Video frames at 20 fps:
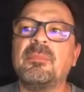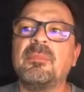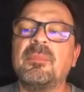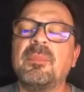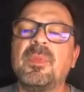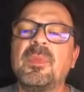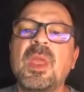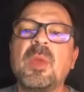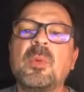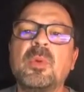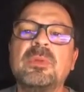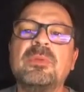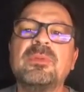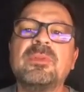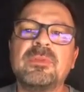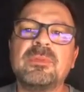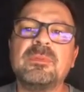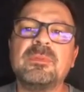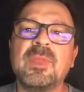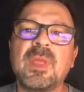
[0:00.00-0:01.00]
they
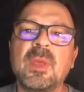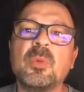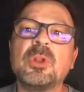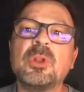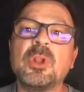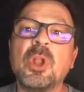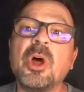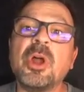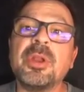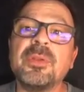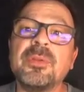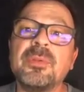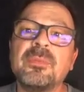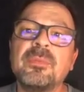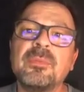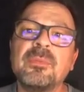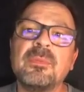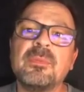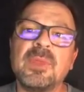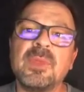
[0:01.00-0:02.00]
would learn
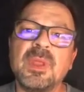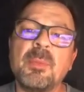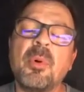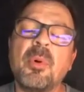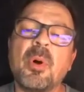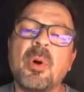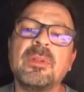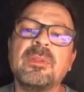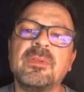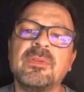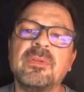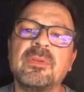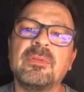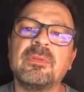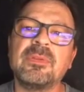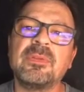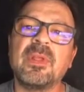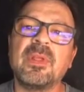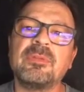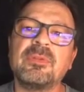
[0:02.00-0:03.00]
the importance of
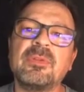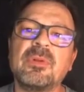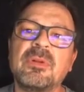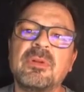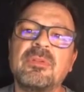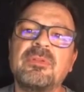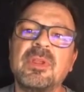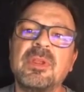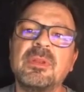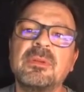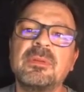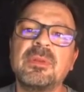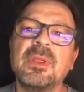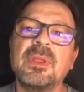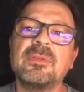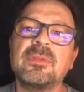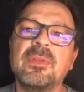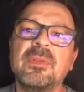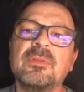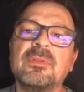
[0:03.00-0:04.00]
still photography
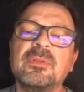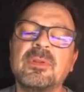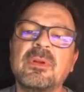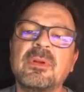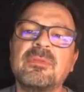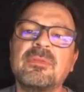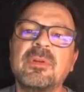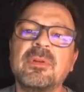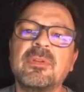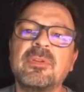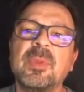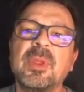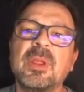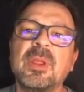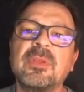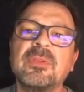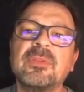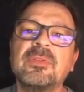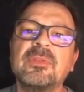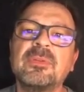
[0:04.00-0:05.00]
and still photographers,
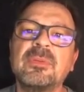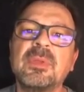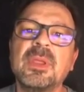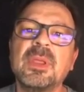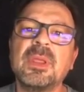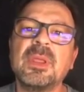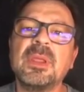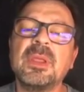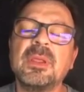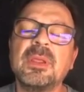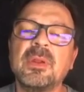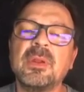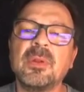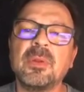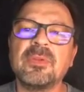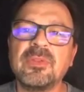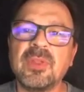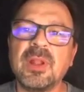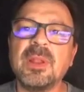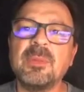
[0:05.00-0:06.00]
because
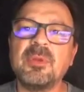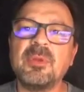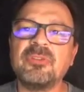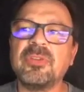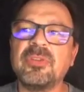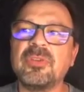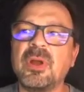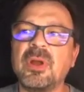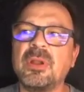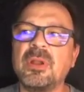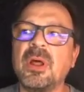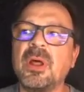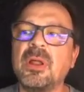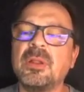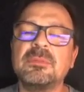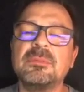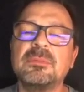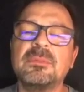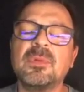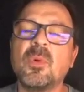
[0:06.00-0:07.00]
still images are not
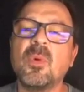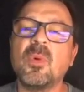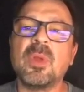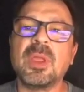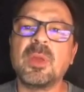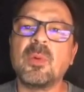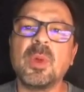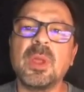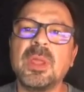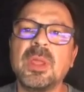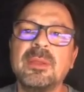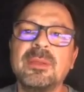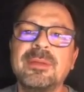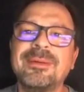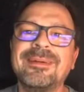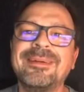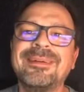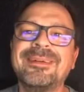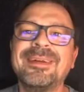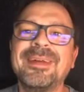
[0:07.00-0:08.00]
going away.
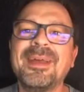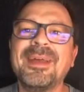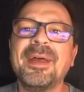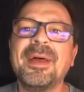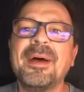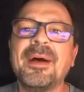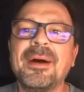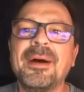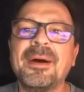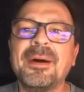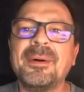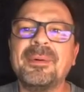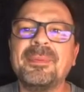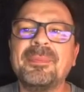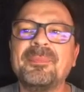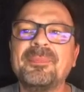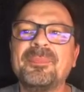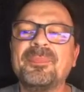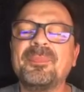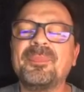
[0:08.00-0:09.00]

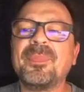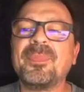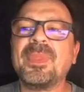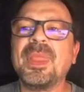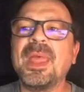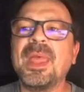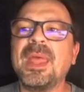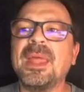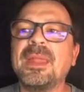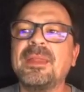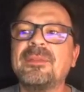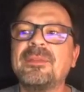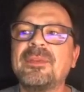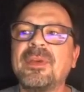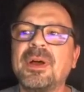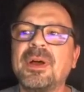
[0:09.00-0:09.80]
And